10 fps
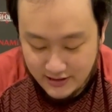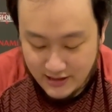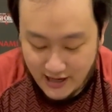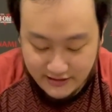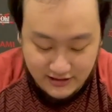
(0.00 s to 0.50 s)

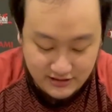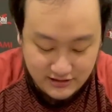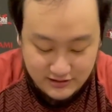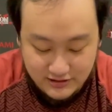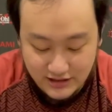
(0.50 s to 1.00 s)
I think
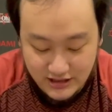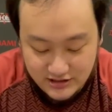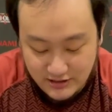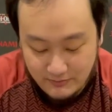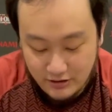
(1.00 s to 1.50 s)

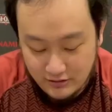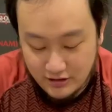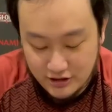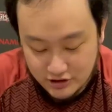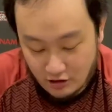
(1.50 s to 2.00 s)
the
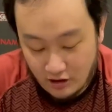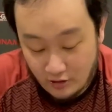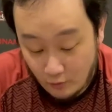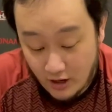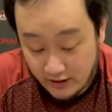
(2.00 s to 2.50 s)
Millers are
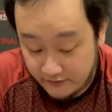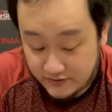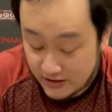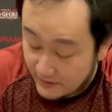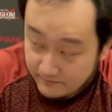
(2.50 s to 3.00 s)
one of
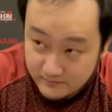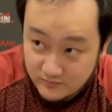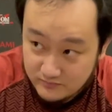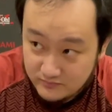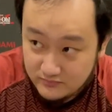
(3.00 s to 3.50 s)
the
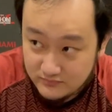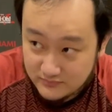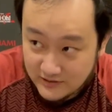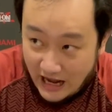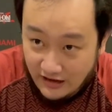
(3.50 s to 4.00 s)

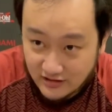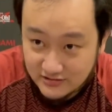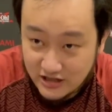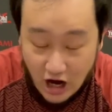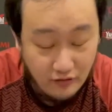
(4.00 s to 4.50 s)
like
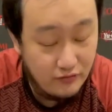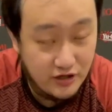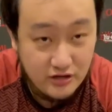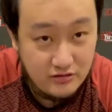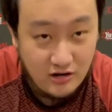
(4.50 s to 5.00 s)

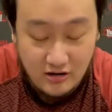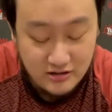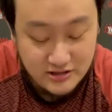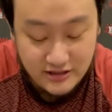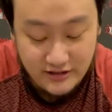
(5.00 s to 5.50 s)
unreal
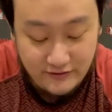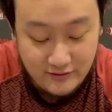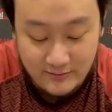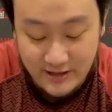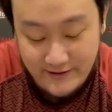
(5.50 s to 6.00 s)
cards in the
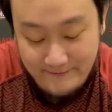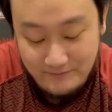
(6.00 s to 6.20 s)
format